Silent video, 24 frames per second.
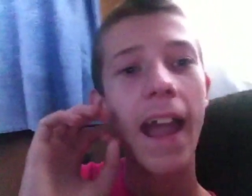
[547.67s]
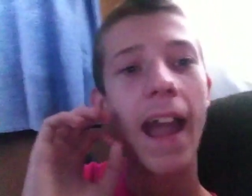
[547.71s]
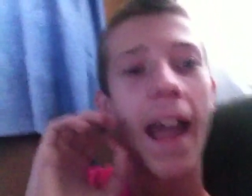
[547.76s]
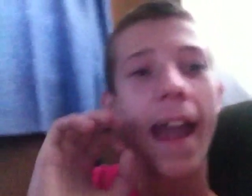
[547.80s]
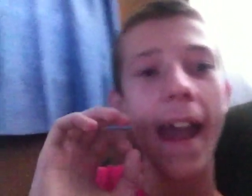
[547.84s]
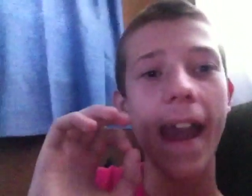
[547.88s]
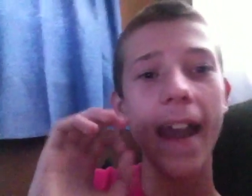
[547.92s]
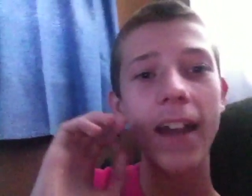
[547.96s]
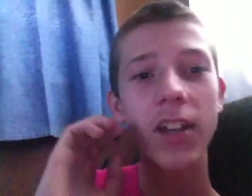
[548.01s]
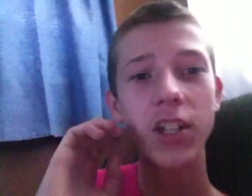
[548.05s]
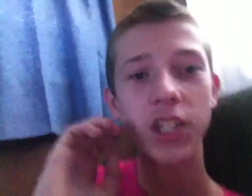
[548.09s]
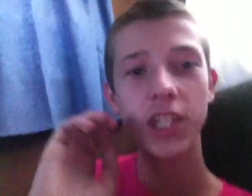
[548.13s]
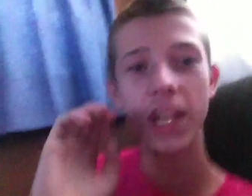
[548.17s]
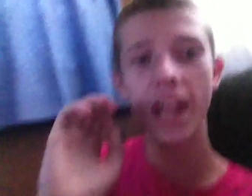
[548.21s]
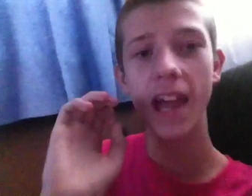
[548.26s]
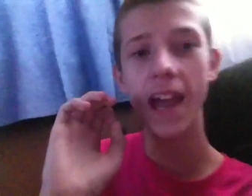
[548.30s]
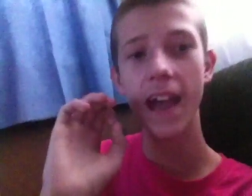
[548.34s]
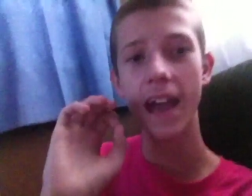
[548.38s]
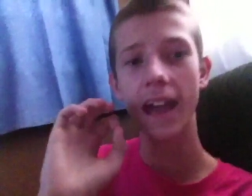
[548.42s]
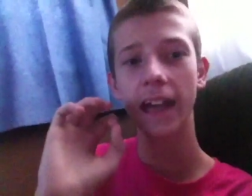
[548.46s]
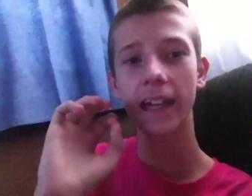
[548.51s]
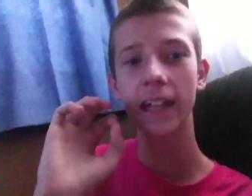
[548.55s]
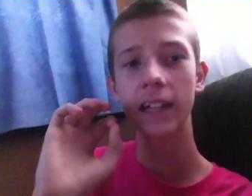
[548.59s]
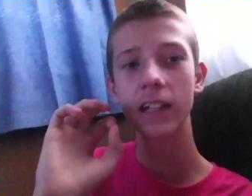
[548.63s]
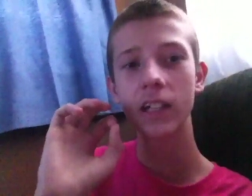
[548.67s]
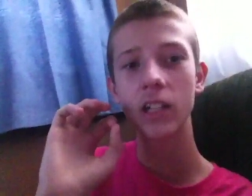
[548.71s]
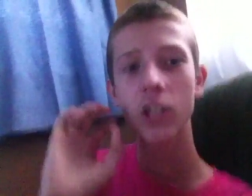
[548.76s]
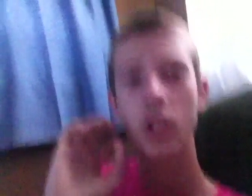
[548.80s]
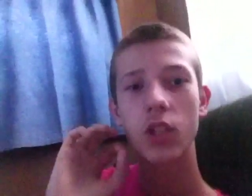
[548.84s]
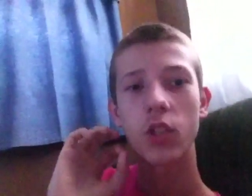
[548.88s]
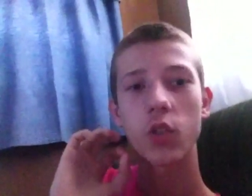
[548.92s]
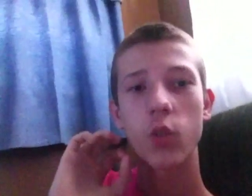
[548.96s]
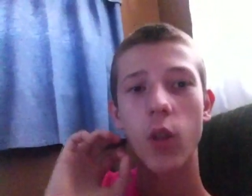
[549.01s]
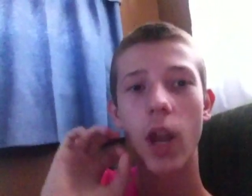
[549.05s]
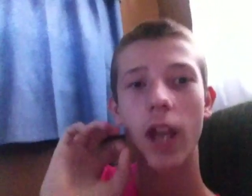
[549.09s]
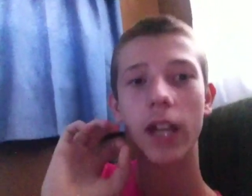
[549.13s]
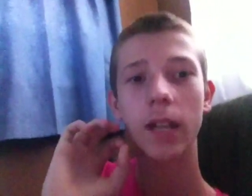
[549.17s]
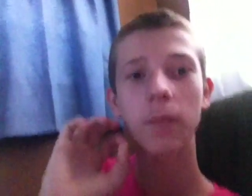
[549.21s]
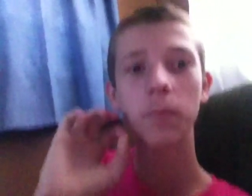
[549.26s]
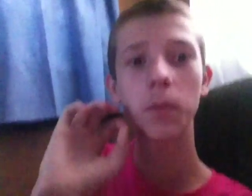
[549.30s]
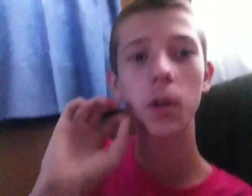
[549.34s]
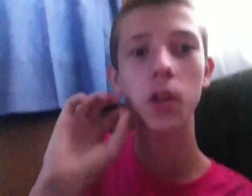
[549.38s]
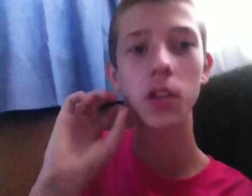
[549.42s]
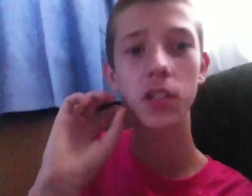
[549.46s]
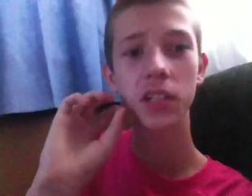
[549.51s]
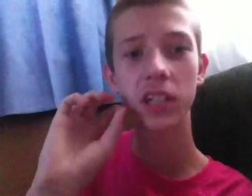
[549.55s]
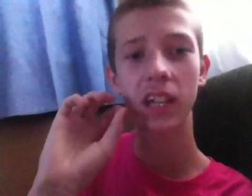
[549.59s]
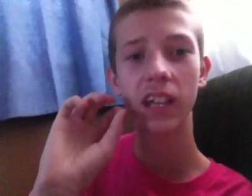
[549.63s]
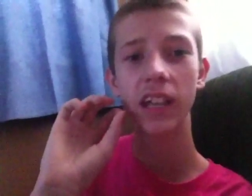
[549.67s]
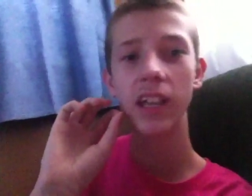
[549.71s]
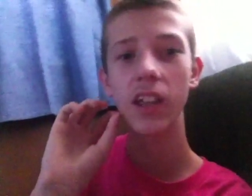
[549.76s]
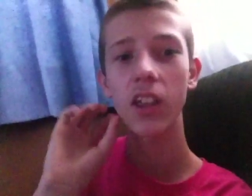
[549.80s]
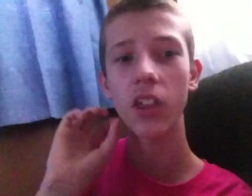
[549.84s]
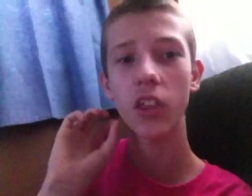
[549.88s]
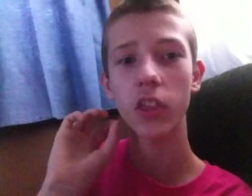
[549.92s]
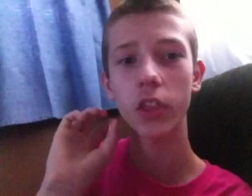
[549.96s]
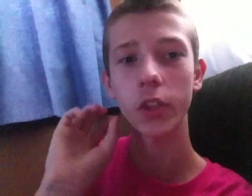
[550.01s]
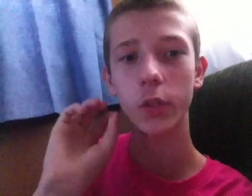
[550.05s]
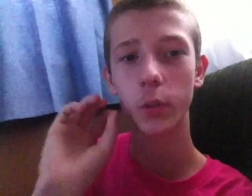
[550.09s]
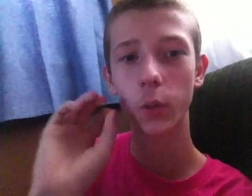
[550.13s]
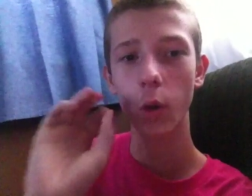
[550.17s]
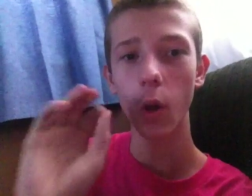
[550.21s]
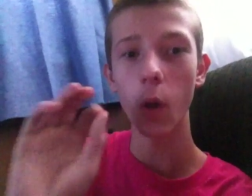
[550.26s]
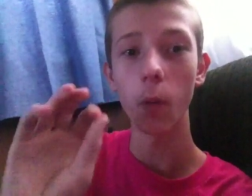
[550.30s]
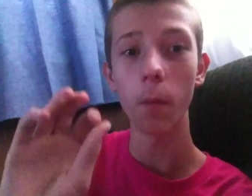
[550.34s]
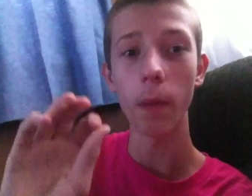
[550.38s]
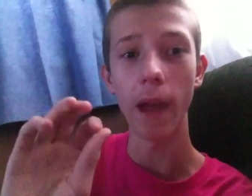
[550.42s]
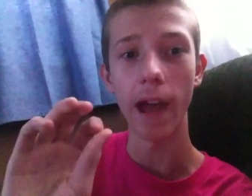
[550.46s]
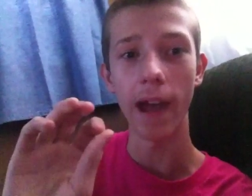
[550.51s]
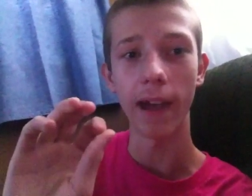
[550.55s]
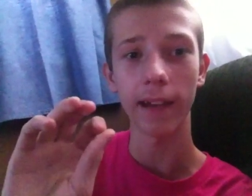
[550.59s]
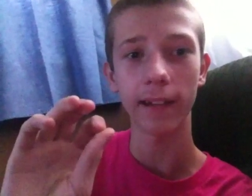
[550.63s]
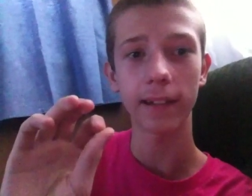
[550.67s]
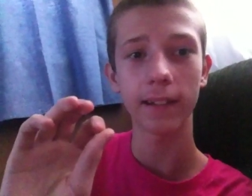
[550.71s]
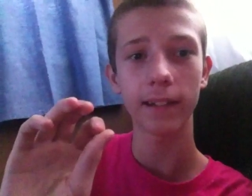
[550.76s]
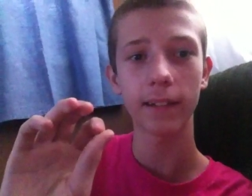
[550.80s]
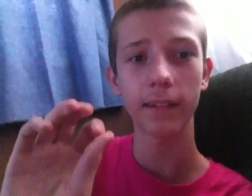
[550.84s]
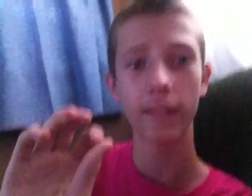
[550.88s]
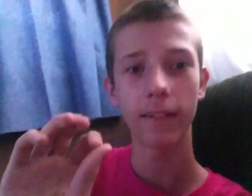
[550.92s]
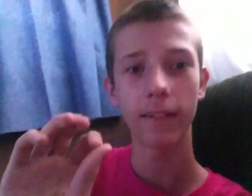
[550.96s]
hashtag Dragon Ball Z throwback.